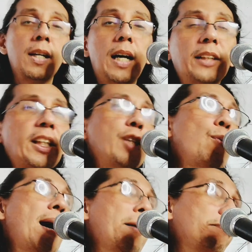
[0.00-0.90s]
I'll tell you
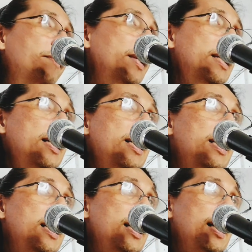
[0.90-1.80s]
why.
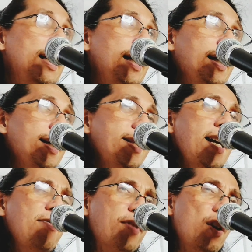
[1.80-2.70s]

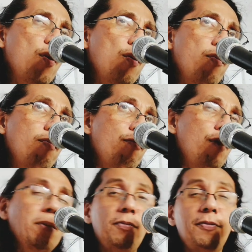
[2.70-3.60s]
Kasi
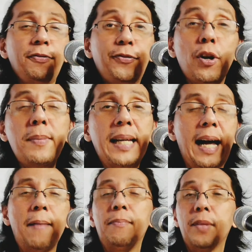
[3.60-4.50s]
well, for me,
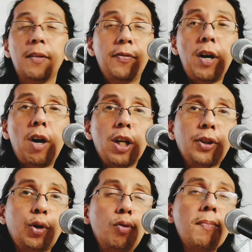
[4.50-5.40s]
there are
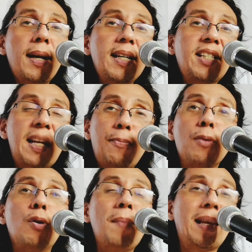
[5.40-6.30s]
too many sleeper
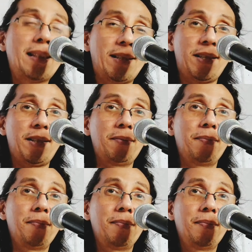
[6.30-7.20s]
moments.
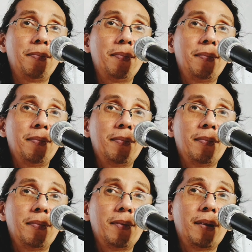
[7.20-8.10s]

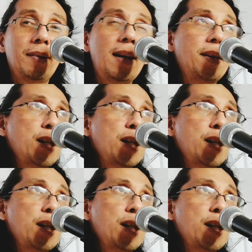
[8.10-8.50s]
Right?